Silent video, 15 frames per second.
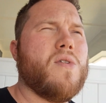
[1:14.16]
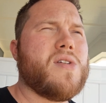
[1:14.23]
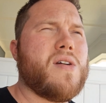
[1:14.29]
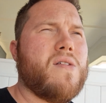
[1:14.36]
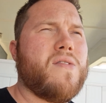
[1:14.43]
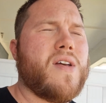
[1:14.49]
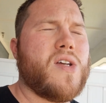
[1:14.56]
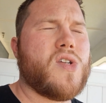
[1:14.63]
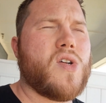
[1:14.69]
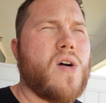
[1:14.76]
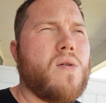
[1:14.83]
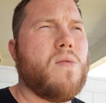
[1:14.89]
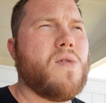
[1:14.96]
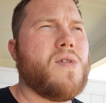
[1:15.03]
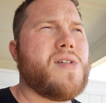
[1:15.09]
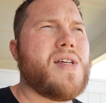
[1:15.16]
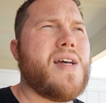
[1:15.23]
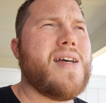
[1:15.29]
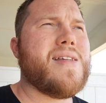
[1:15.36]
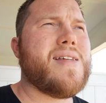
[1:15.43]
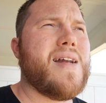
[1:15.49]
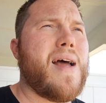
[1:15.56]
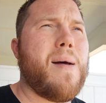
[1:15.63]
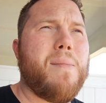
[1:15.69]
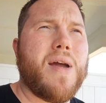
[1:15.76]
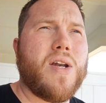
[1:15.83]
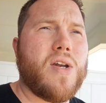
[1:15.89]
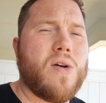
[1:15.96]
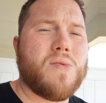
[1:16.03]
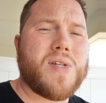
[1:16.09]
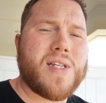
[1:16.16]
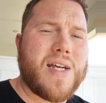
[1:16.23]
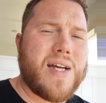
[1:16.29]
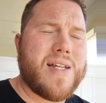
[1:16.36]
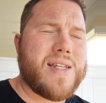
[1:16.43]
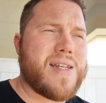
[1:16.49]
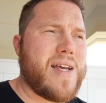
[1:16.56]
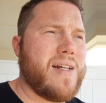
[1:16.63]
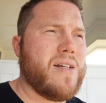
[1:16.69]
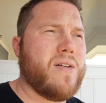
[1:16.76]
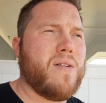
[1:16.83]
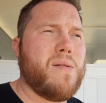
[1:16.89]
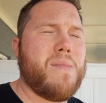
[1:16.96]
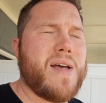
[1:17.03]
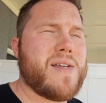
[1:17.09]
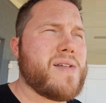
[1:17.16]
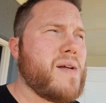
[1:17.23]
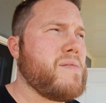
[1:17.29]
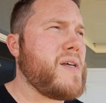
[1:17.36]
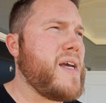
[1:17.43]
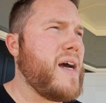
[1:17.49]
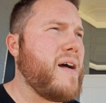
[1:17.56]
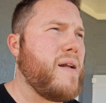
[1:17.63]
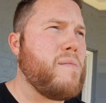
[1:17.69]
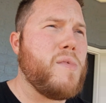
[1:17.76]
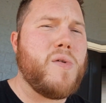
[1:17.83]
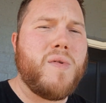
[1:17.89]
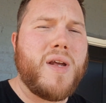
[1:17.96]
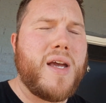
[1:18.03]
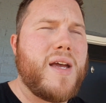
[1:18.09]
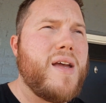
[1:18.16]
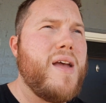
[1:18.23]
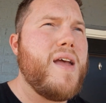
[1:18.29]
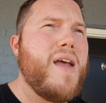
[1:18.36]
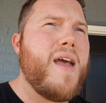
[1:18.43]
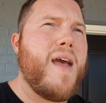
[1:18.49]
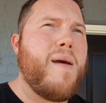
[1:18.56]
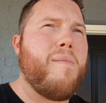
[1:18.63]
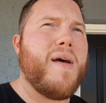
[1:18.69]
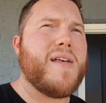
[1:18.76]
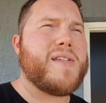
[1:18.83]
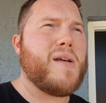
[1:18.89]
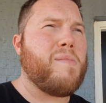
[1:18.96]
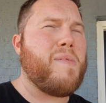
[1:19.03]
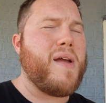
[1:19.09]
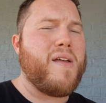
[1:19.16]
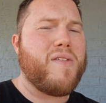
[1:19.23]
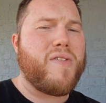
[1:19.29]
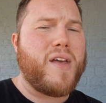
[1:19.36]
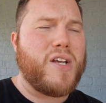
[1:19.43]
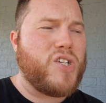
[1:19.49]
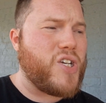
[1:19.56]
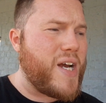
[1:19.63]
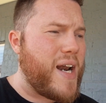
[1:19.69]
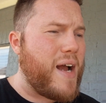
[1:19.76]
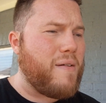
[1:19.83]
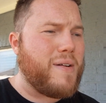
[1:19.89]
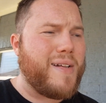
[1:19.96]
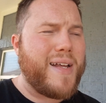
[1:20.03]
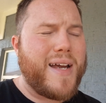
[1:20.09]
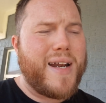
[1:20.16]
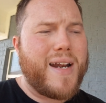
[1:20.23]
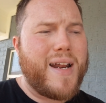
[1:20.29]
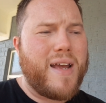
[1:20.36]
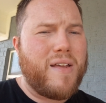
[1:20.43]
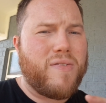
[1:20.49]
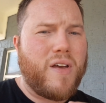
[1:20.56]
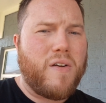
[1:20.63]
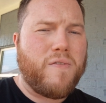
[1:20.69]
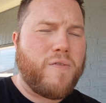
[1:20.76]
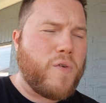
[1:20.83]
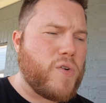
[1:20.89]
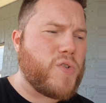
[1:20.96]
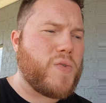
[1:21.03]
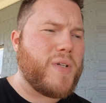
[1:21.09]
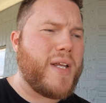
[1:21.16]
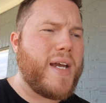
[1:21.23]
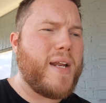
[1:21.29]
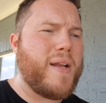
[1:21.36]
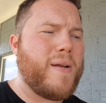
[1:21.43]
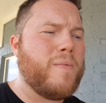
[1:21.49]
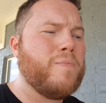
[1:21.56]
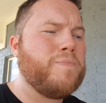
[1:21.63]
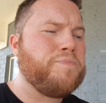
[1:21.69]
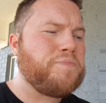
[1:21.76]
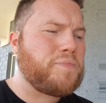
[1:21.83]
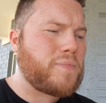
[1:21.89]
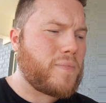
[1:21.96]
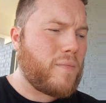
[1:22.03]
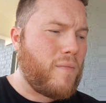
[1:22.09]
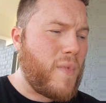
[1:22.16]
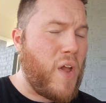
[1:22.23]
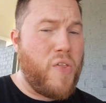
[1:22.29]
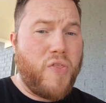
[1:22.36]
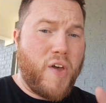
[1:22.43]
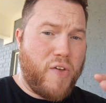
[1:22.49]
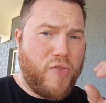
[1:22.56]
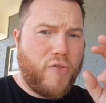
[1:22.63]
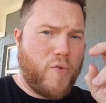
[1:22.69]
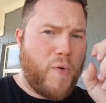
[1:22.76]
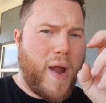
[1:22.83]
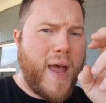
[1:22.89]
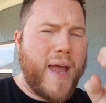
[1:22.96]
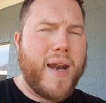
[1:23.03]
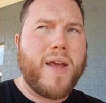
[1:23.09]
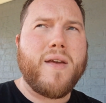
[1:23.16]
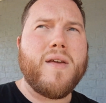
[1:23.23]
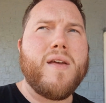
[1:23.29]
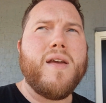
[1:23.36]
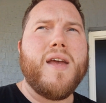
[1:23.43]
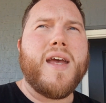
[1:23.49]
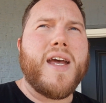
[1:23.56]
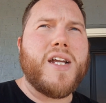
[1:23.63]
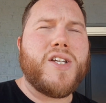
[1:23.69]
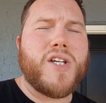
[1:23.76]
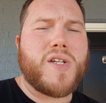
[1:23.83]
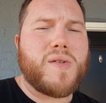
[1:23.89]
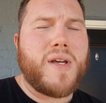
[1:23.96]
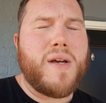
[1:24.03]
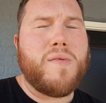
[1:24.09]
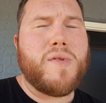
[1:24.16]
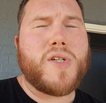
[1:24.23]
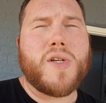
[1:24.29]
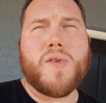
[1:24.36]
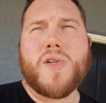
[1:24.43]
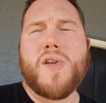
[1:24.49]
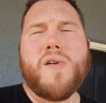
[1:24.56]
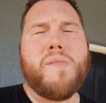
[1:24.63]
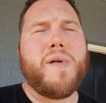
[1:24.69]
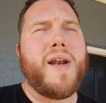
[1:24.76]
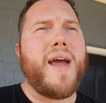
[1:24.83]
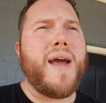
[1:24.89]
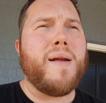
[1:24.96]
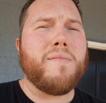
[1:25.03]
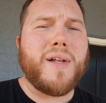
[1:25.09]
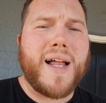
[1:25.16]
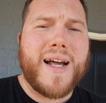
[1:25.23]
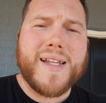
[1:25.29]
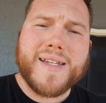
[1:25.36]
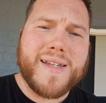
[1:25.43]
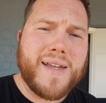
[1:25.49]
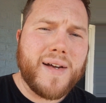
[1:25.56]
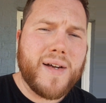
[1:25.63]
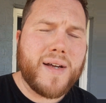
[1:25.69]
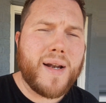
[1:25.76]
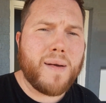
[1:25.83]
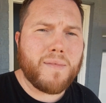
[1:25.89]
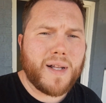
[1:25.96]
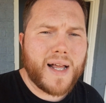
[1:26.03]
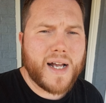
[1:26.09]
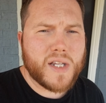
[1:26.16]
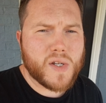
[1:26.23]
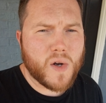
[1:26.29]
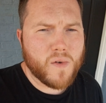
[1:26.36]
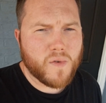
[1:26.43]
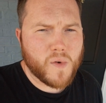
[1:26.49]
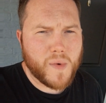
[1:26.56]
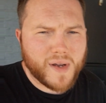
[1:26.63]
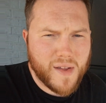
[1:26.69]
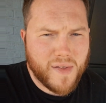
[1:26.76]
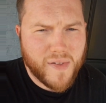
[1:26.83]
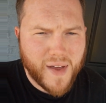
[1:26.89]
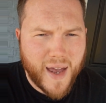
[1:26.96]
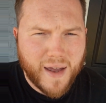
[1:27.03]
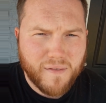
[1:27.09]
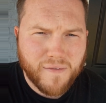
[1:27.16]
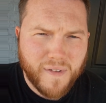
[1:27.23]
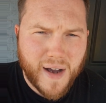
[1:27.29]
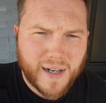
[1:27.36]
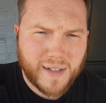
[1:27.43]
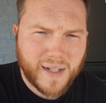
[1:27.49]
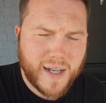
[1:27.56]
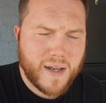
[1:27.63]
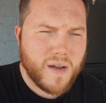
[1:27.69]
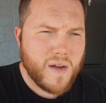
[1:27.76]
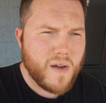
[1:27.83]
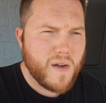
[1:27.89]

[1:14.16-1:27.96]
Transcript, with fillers: Wars. Everything Star Wars is did not make no sense. It literally messed up Keanu Moody. It messed up anything Jedi related, anything Force related. The thread. It just, it was so stupid. And I'm glad it's done. I'm glad it's over with. And finally,